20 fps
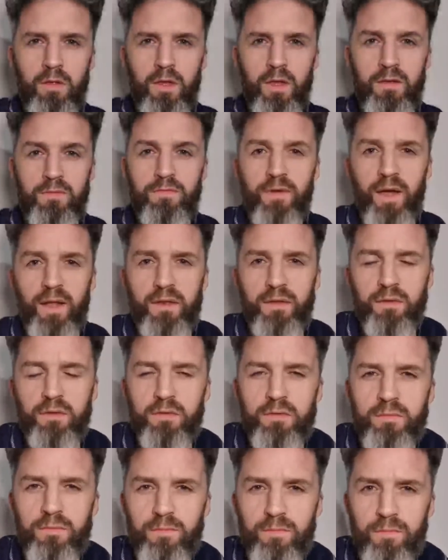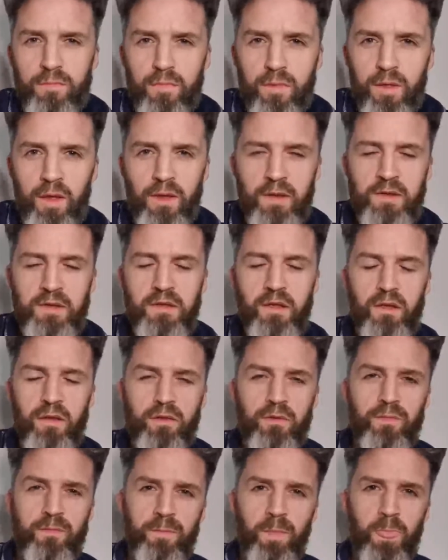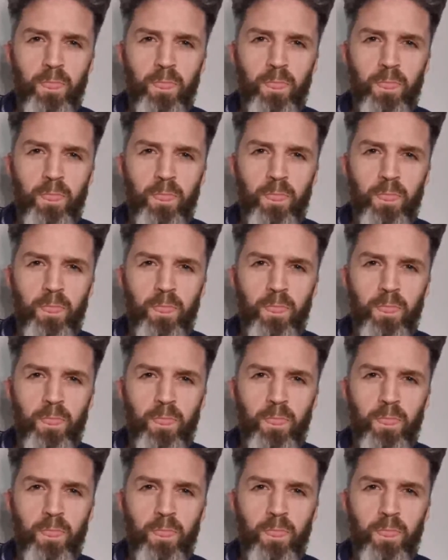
A vandal has done